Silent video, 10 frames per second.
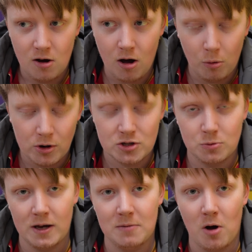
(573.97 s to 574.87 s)
I want to
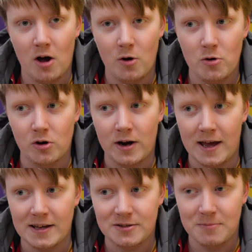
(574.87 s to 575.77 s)
swing, but I know you're going to
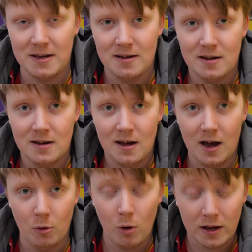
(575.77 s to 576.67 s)
ace me.
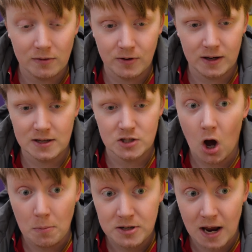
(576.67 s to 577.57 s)
And all I can think is,
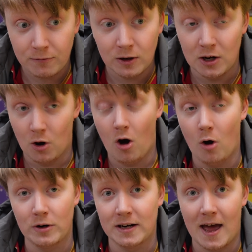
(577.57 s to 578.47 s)
I'm definitely not
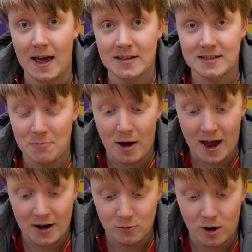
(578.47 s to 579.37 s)
holding that ace in my
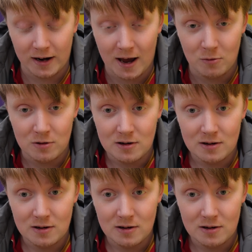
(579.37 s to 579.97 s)
hand right now.